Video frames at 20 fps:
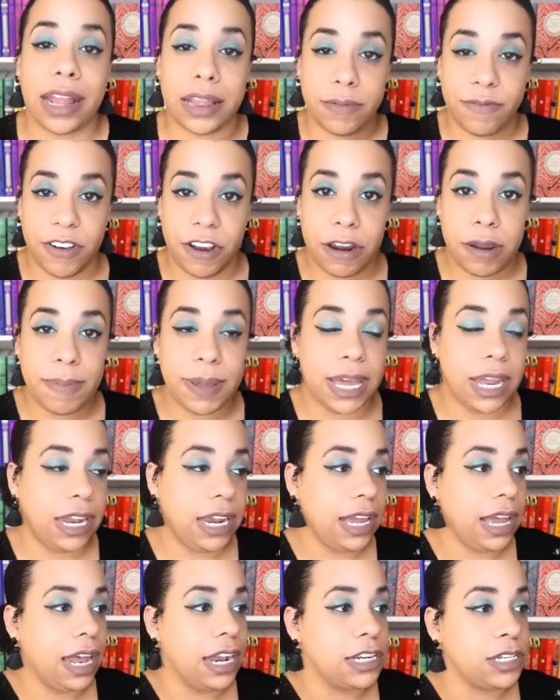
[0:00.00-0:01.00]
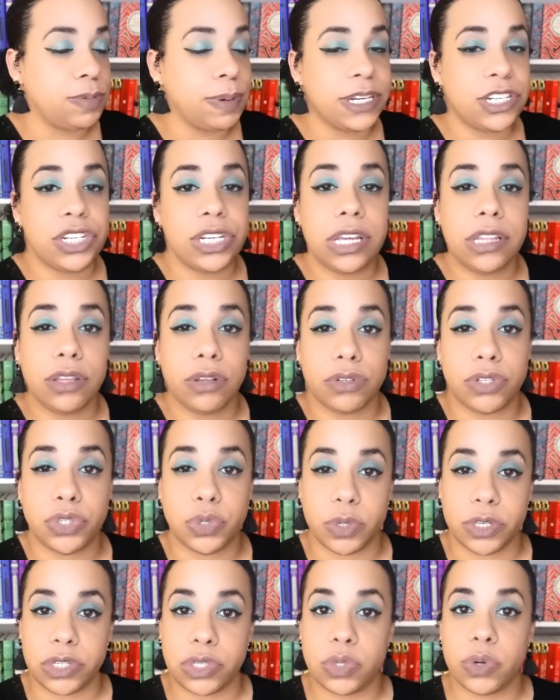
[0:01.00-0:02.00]
At the very beginning, and especially in those
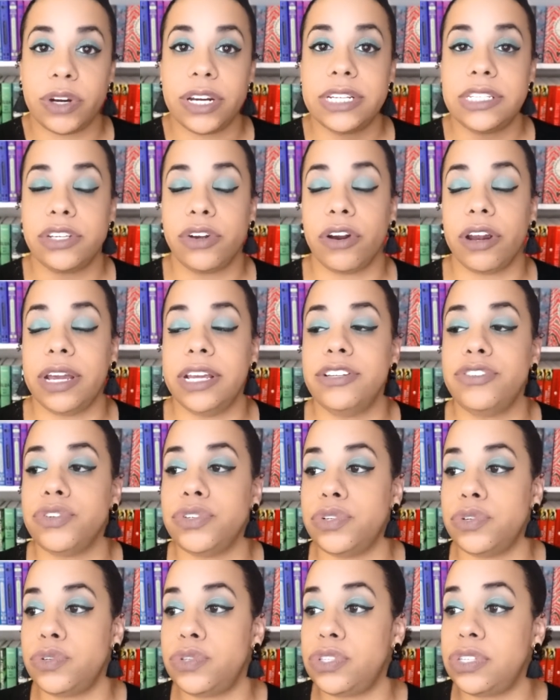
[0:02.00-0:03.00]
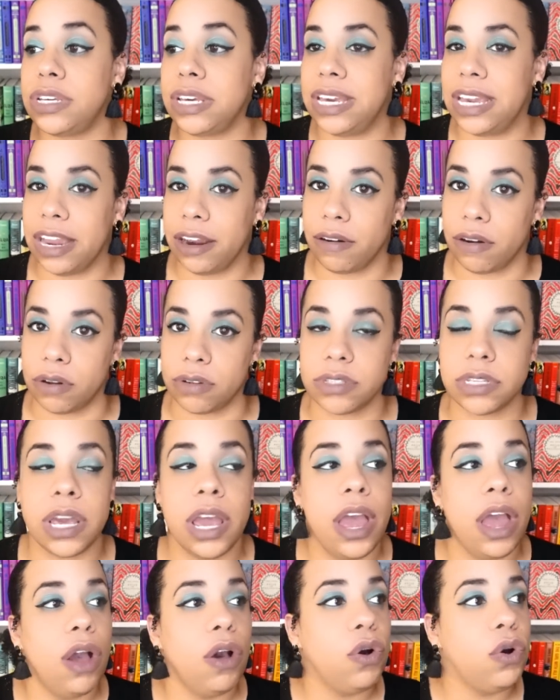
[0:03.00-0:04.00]
short stories, you're introduced to Geralt,
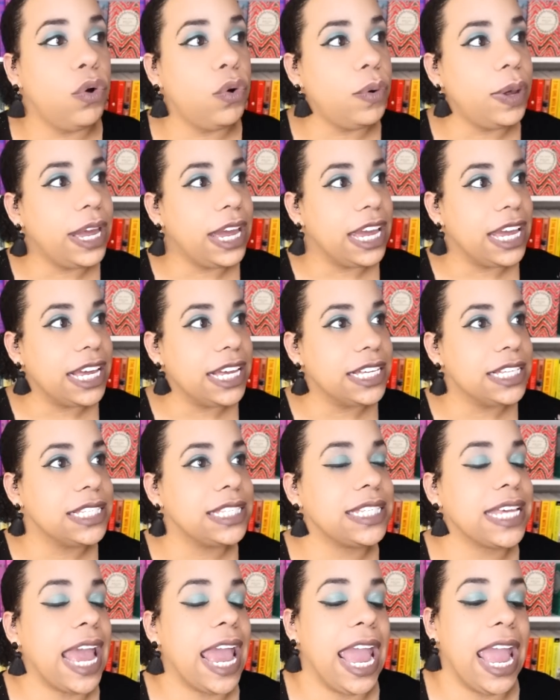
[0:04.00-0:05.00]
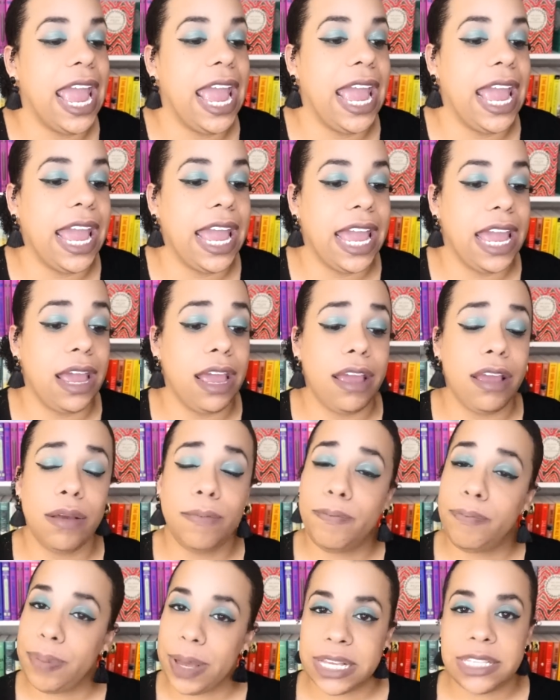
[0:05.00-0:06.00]
who is
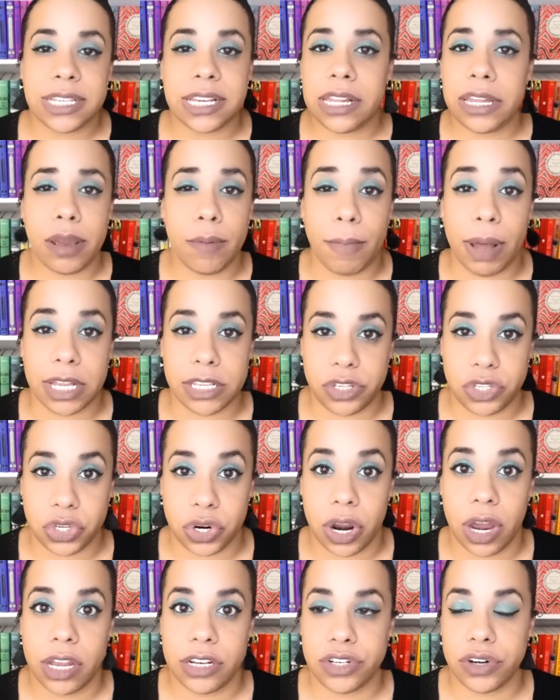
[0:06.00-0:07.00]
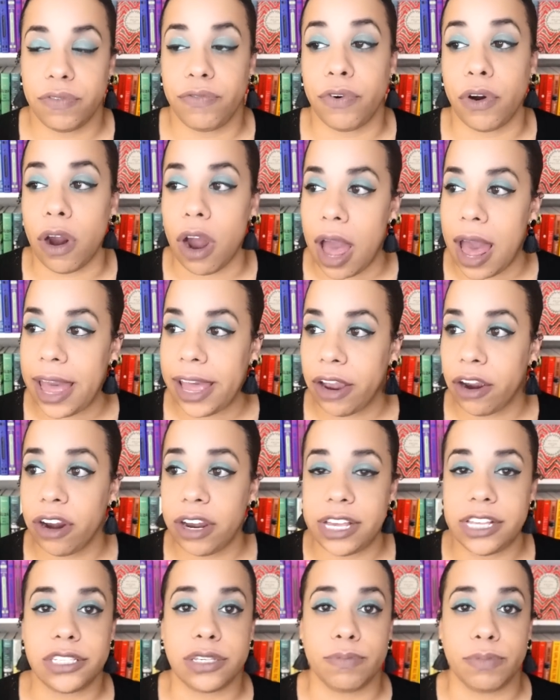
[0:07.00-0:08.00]
basically a monster hunter for hire.
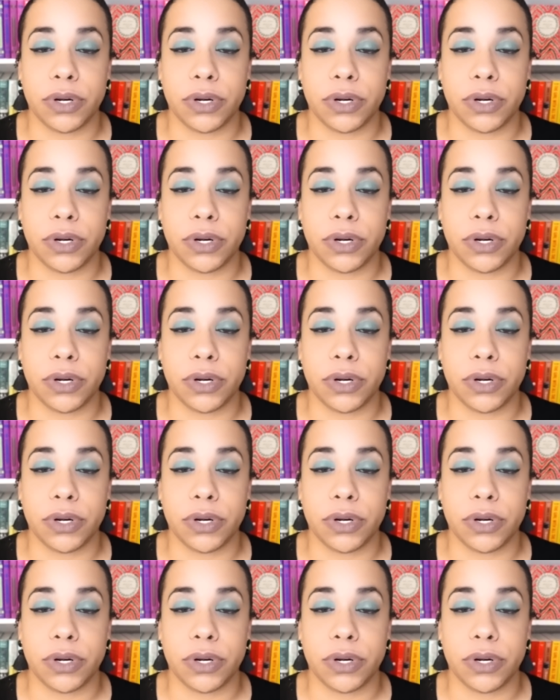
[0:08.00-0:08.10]
He's a